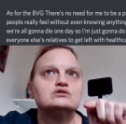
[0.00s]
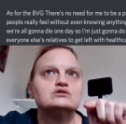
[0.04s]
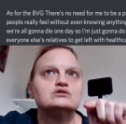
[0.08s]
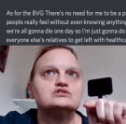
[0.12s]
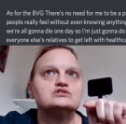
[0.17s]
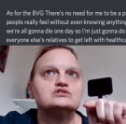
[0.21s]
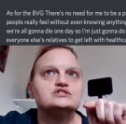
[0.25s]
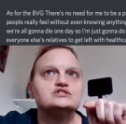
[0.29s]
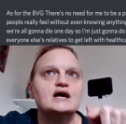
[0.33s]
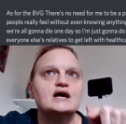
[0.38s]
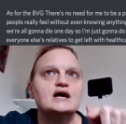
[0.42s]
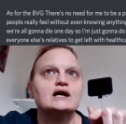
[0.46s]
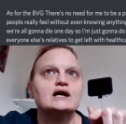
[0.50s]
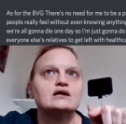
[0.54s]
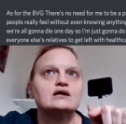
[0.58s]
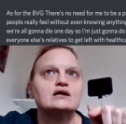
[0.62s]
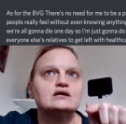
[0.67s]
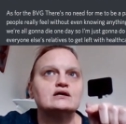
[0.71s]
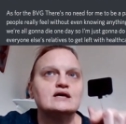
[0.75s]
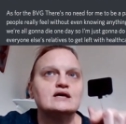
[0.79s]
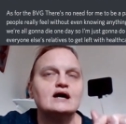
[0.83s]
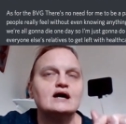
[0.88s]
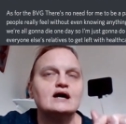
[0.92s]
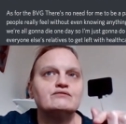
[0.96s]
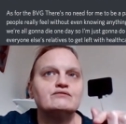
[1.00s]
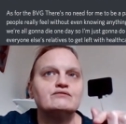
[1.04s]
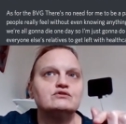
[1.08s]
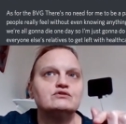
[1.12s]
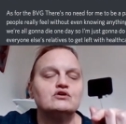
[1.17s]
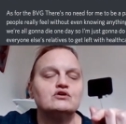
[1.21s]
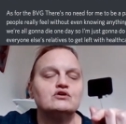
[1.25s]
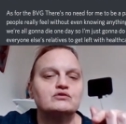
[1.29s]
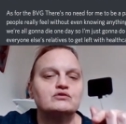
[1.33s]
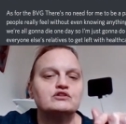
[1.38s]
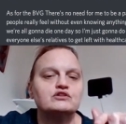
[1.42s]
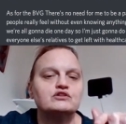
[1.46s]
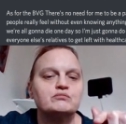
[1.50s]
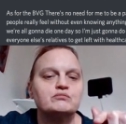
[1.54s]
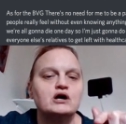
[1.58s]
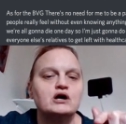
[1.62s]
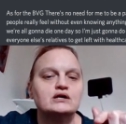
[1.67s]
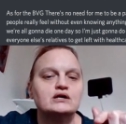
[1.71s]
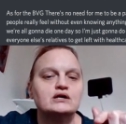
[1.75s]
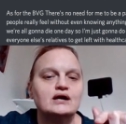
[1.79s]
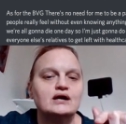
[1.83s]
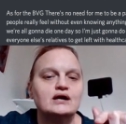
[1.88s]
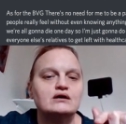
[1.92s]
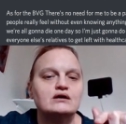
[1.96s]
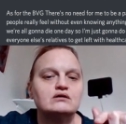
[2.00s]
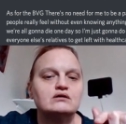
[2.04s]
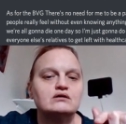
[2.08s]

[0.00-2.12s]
Zach and Gavin over at the podcast,